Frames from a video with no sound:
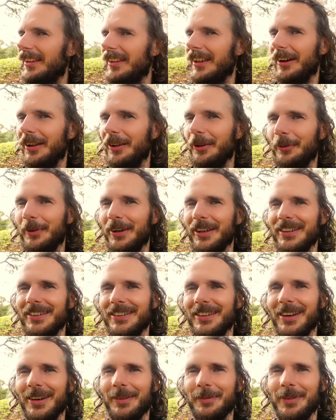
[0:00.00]
Now the wind
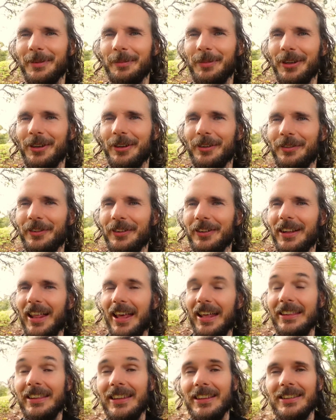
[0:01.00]
stops, beautiful.
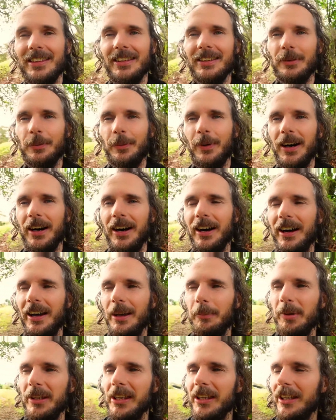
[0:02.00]
And this is
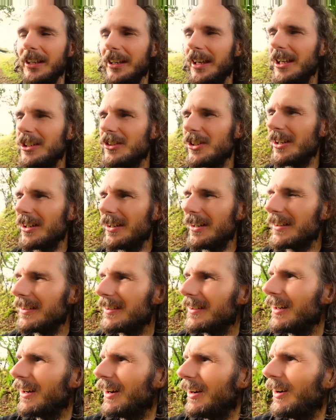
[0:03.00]
why being in nature is
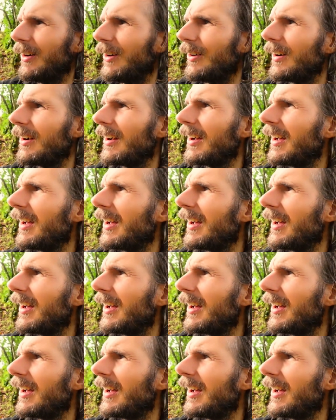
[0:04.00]
so